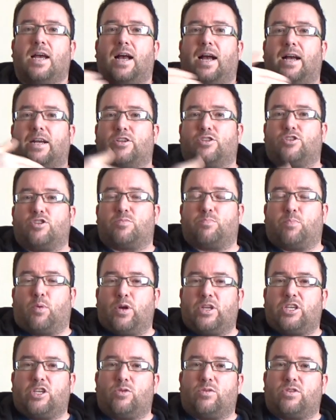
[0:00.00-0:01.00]
I could just
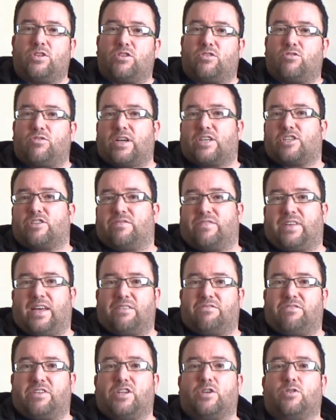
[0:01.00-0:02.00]
point you in the direction of
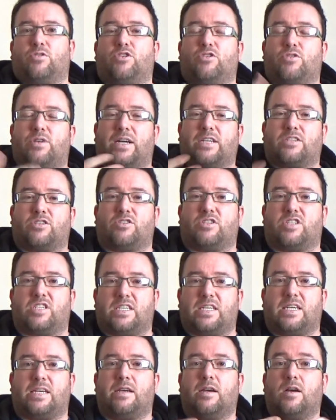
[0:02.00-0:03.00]
that video and you guys could
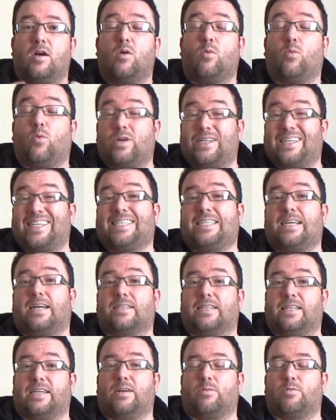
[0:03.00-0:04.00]
see what
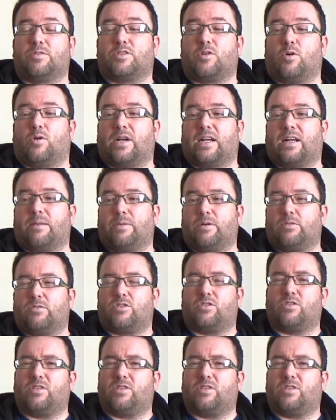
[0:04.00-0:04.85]
exactly I was talking about.